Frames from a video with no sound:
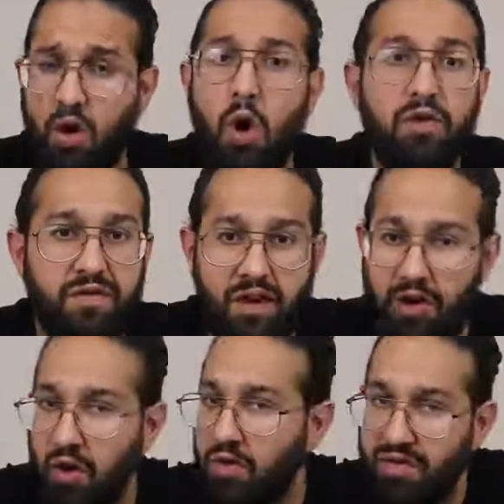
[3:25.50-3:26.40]

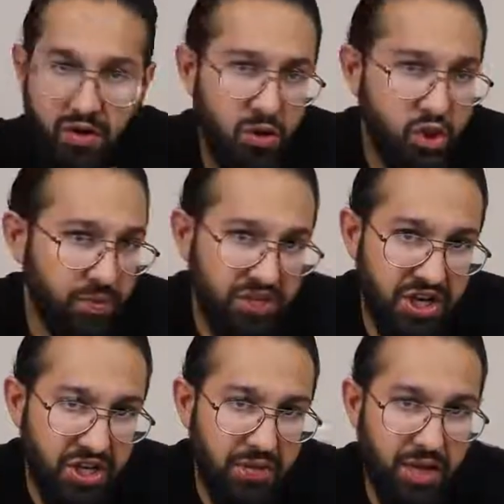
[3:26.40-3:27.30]
Ovio. Now Ovio don't ship to
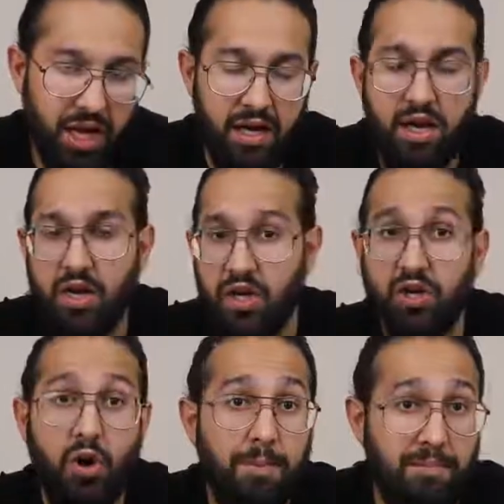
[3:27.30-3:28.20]
the UK.
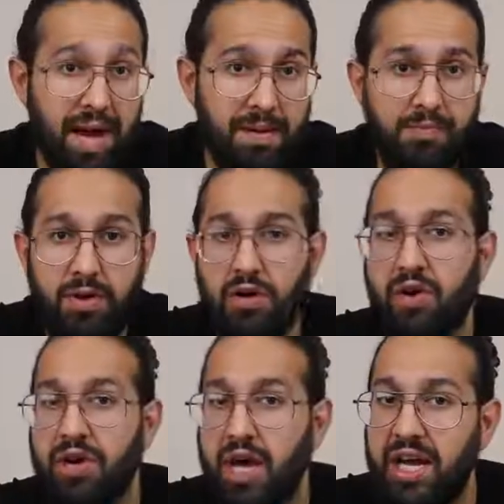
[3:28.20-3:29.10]
You got Bape, you
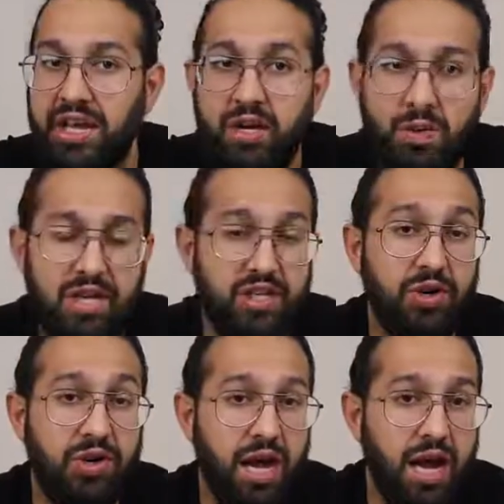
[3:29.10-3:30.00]
got Nike US, you
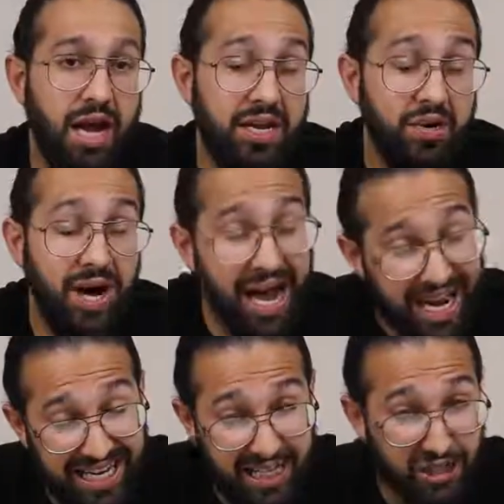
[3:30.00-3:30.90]
got
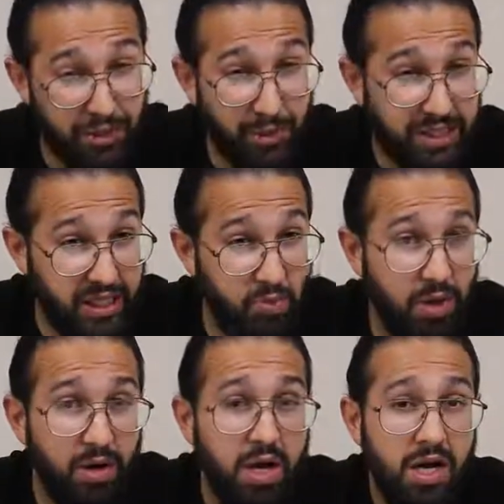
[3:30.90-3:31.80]
Adidas US as
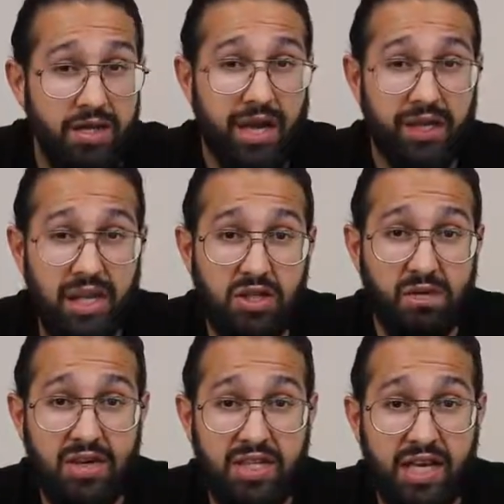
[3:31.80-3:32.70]
well. Now these
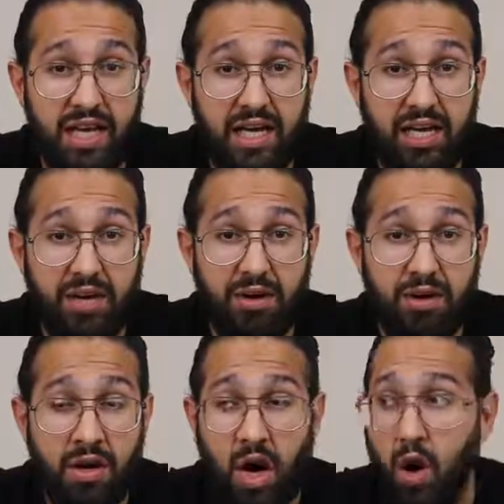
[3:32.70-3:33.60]
obviously,
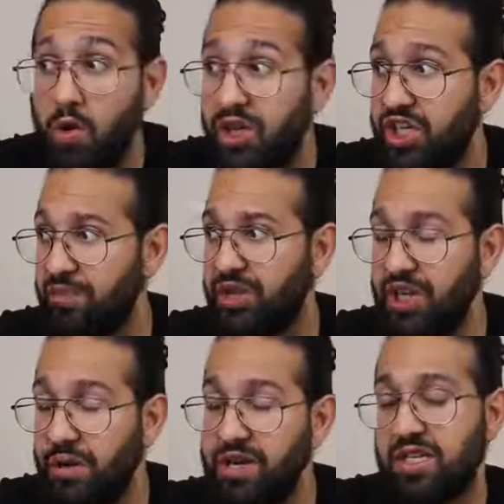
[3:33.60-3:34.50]
only ship to the
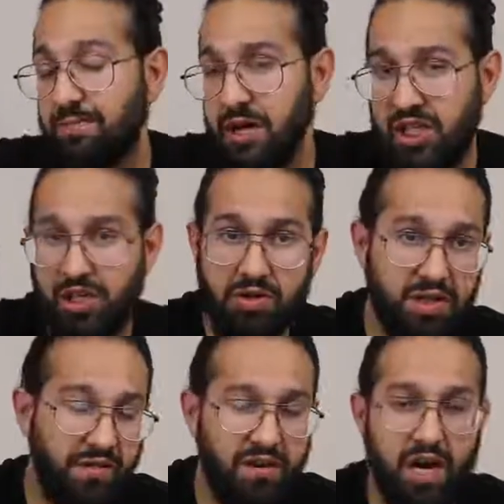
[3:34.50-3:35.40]
US, especially on
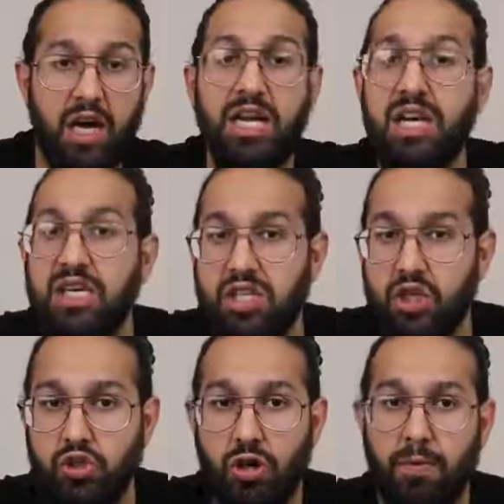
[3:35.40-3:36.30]
something like a Yeezy
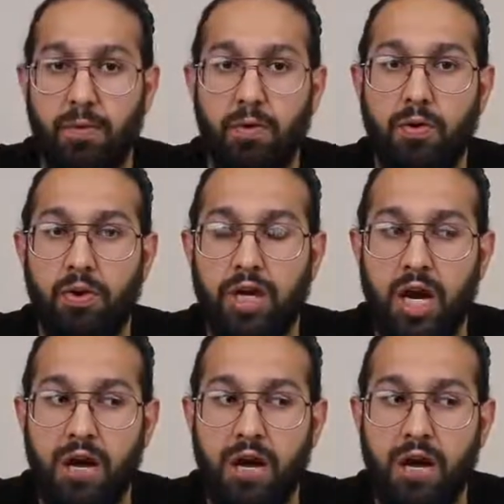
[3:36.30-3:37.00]
drop or,